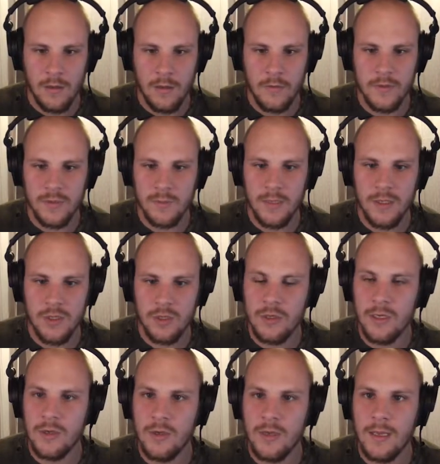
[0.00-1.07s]
Always make sure
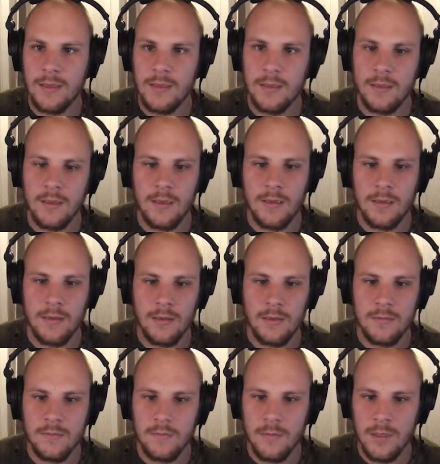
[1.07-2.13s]
that you get
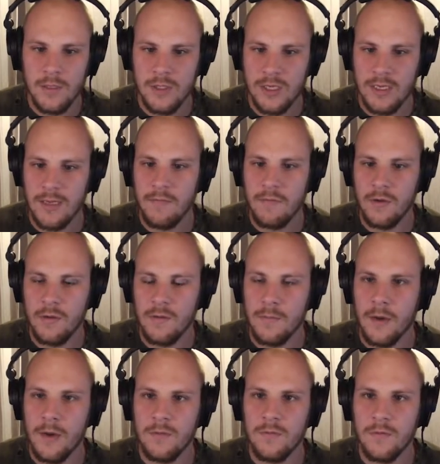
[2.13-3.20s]
a significant
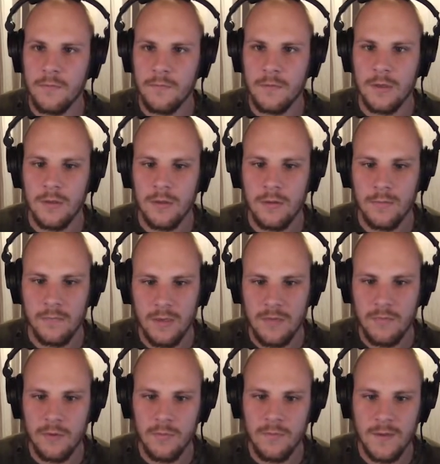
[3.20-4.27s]
amount of the
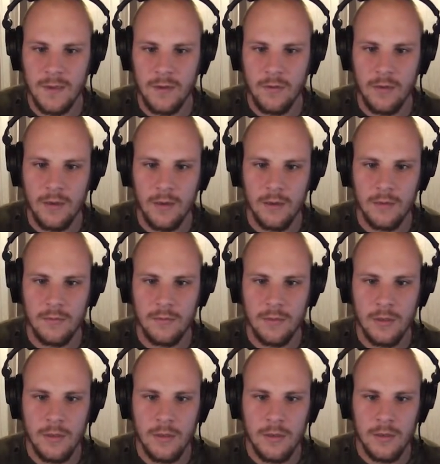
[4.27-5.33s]
reverb tail here,
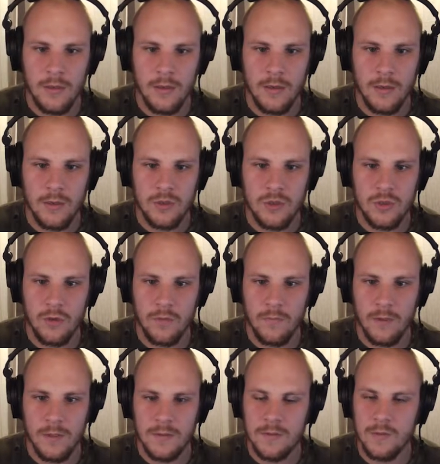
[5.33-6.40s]
because you
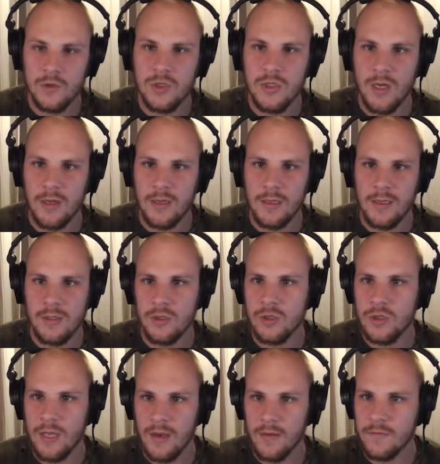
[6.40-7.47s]
don't want it to suddenly
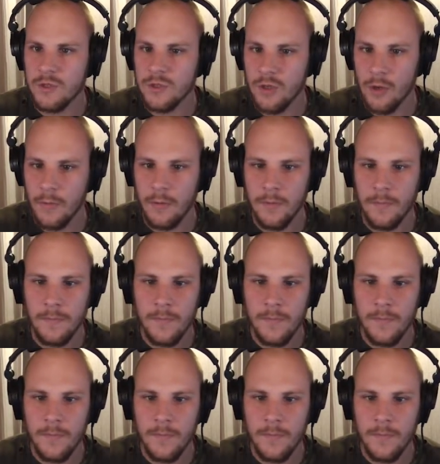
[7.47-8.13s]
just kind of stop.